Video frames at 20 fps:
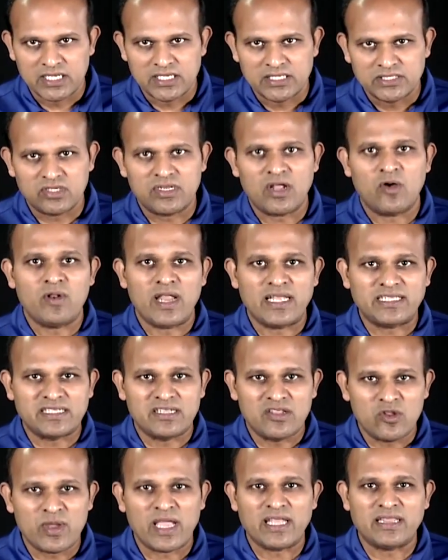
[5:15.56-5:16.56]
So now let's
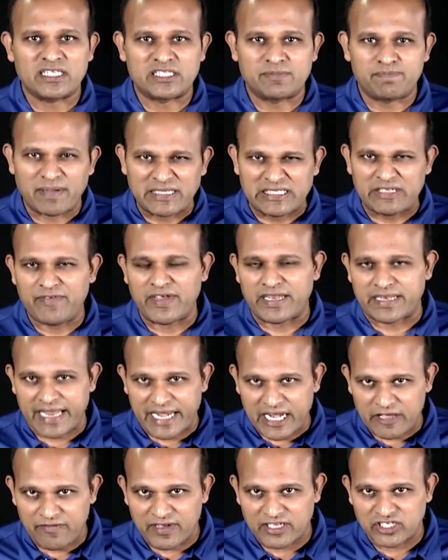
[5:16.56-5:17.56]
look at the specific
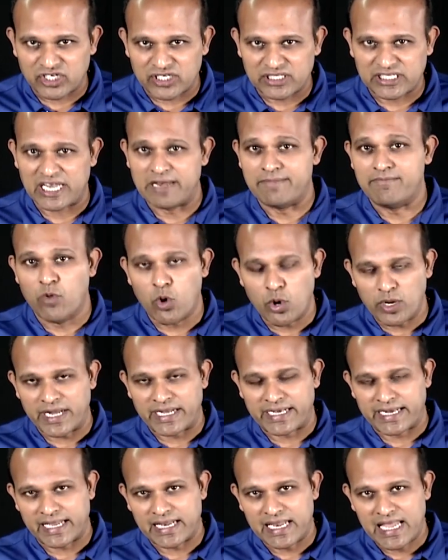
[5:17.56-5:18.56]
data features in more
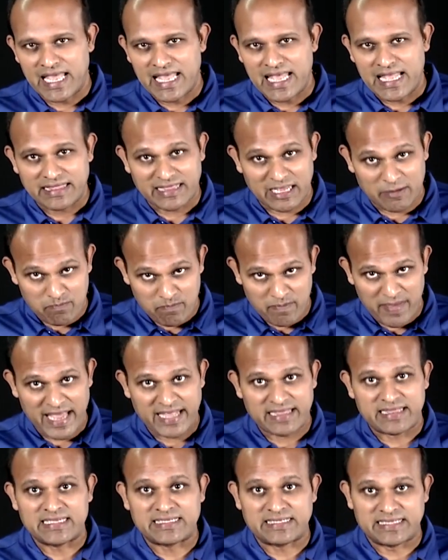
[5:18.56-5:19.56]
detail that make
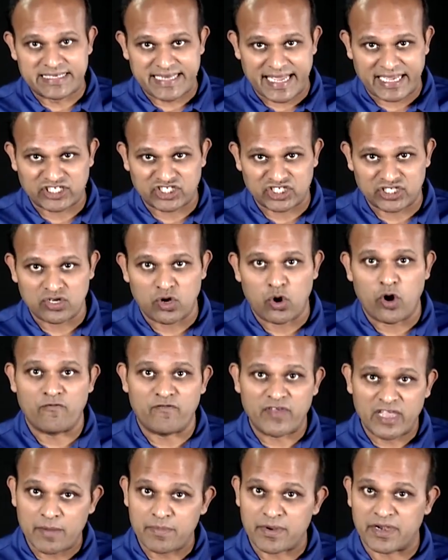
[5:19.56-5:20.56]
this detection of
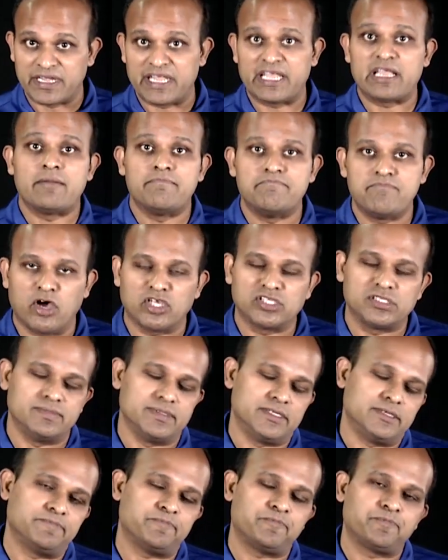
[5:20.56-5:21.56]
fingerprinting possible.